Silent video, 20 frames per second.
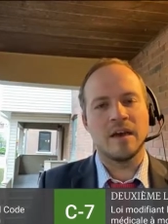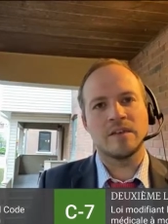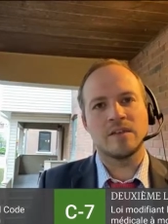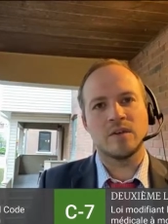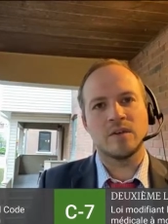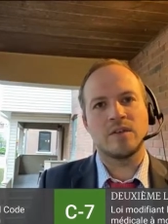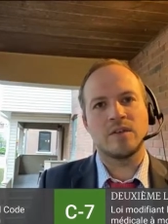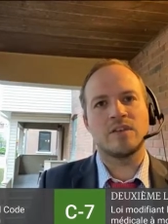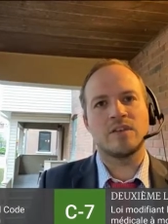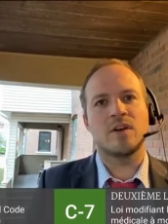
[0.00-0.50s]

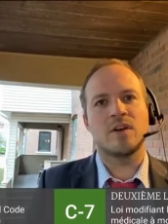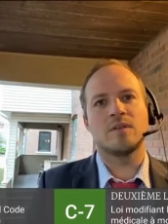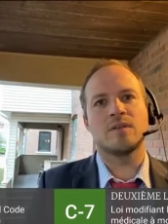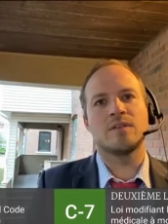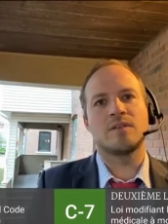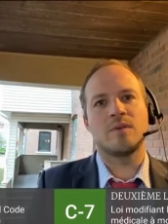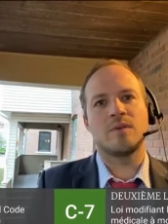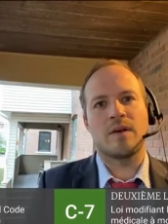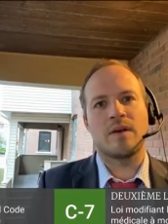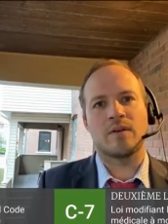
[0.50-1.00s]
So she
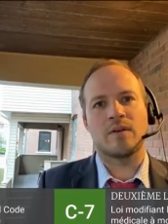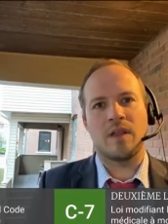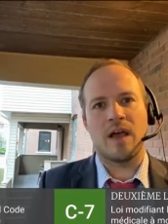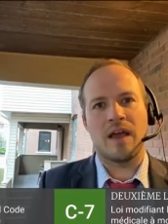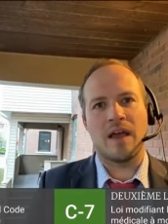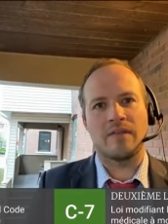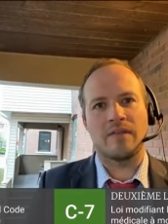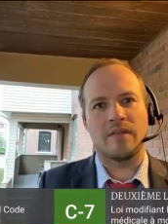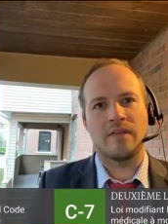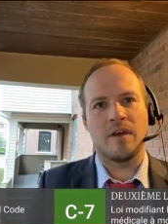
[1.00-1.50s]
chose to end her
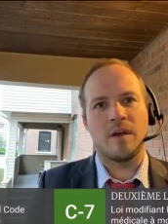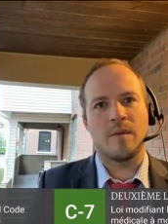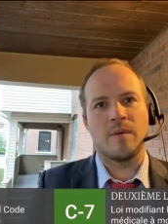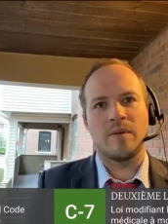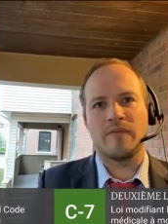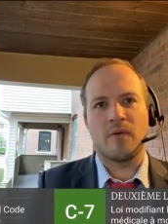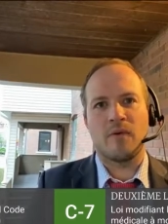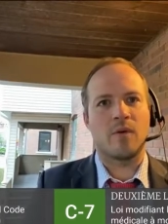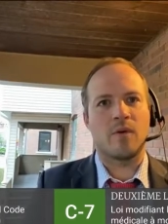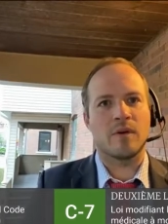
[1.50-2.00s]
life
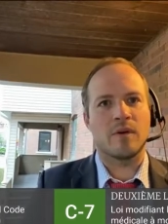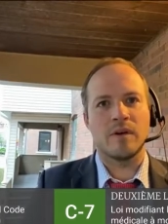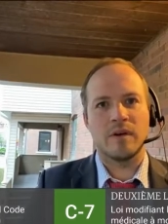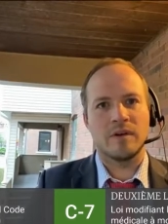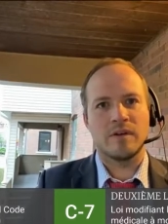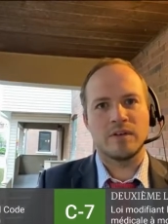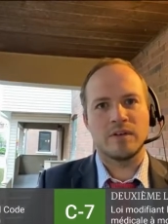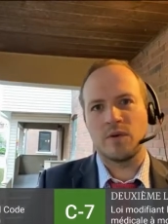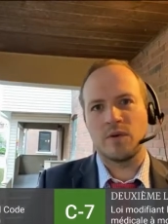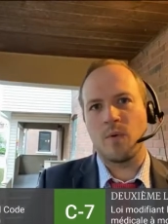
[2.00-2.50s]
before
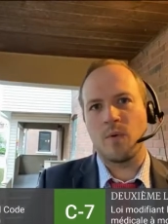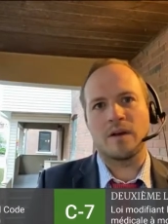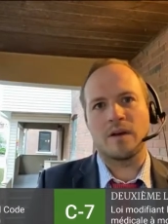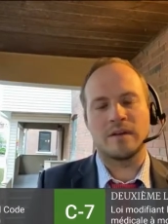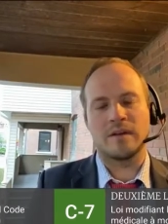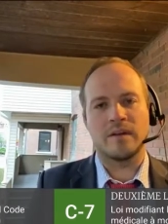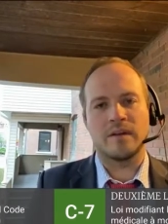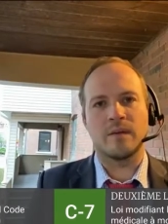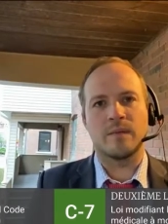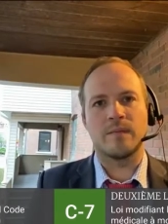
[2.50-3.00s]
she
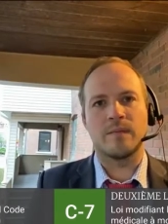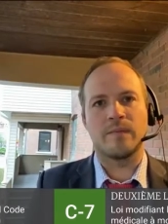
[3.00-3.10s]
wanted to.